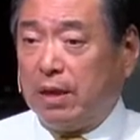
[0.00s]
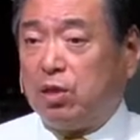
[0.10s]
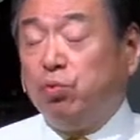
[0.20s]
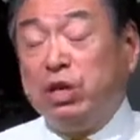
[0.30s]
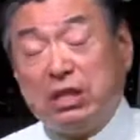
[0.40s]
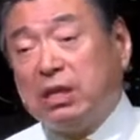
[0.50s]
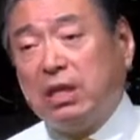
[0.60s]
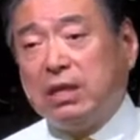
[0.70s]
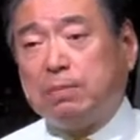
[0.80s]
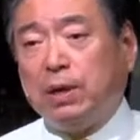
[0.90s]
The reason
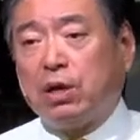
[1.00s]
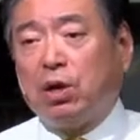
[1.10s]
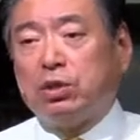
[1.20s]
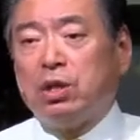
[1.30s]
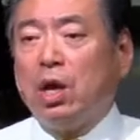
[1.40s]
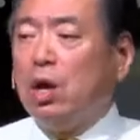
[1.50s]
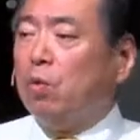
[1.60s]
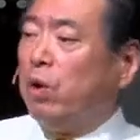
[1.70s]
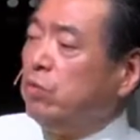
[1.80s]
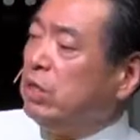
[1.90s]
is because
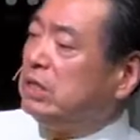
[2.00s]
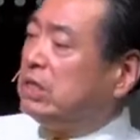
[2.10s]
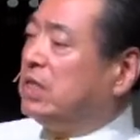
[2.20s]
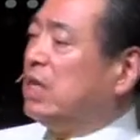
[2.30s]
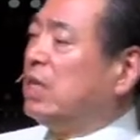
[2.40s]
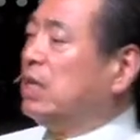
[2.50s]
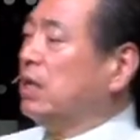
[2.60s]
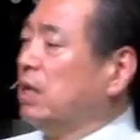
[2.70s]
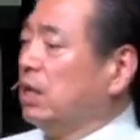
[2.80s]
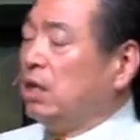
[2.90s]
when we
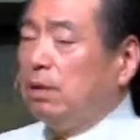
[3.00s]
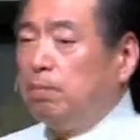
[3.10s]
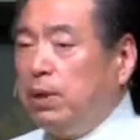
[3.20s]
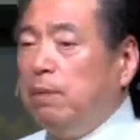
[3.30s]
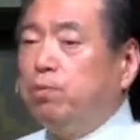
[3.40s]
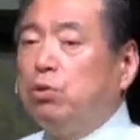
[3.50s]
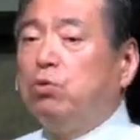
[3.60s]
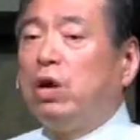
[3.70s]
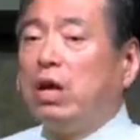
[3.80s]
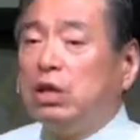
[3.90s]
see people
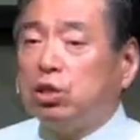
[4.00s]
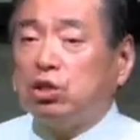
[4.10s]
who are in the